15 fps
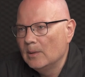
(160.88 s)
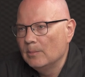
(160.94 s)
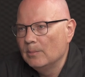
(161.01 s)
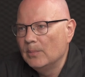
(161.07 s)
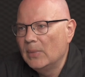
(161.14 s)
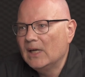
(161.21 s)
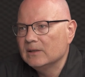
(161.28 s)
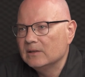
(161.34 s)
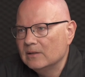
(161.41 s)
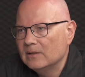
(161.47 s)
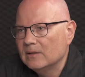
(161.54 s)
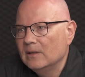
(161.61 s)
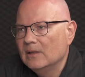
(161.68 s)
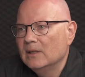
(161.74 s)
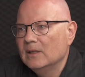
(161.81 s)

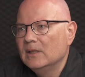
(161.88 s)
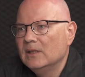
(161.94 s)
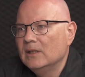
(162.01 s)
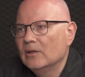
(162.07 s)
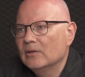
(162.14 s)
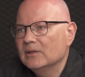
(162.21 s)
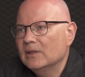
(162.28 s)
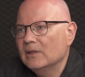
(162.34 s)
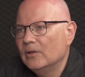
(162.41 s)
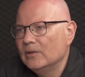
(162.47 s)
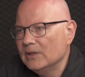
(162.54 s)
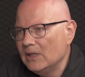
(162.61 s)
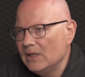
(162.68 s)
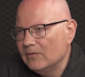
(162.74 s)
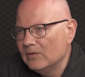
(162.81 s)
But not
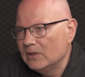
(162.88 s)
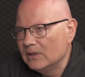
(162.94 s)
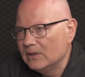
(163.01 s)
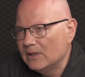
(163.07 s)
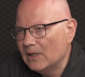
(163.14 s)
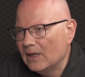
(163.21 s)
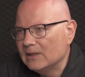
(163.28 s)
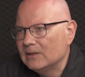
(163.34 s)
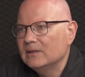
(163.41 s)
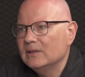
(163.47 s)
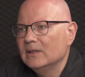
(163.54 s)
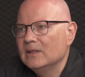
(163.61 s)
even that